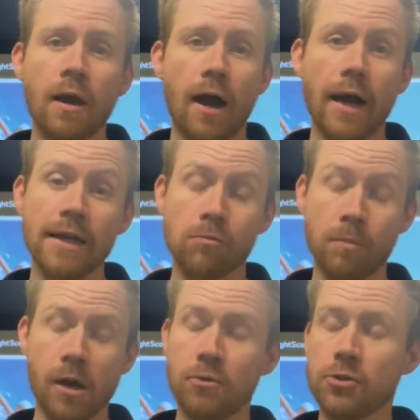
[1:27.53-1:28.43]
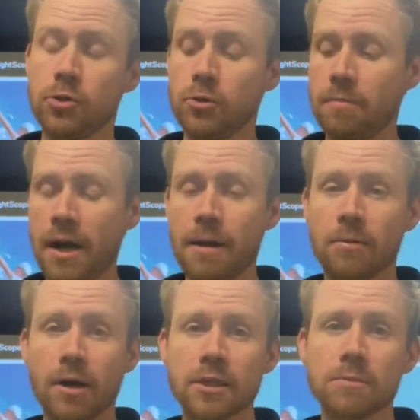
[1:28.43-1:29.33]
I never bothered to buy a
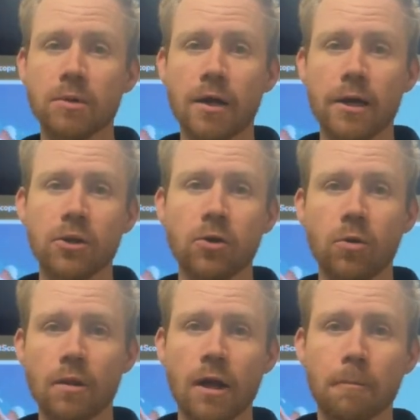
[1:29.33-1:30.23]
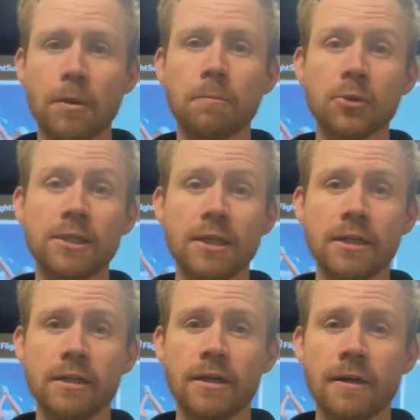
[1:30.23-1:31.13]
box, but I know a lot of people
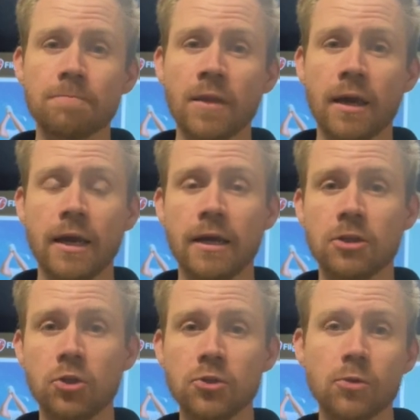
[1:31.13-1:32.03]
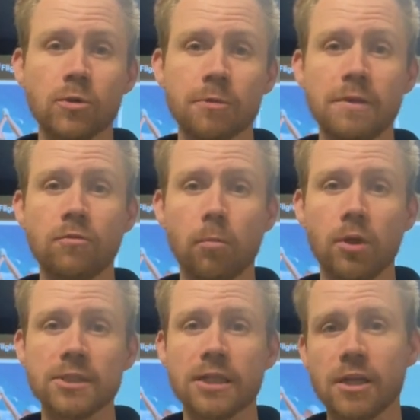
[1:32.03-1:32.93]
did and used it with the Mevo
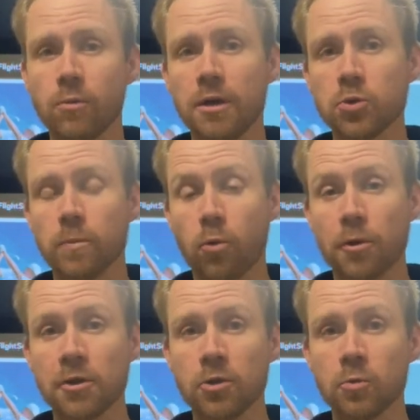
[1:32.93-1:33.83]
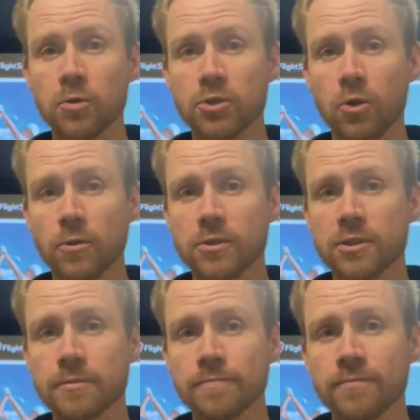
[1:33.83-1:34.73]
Plus anyways, reporting good results.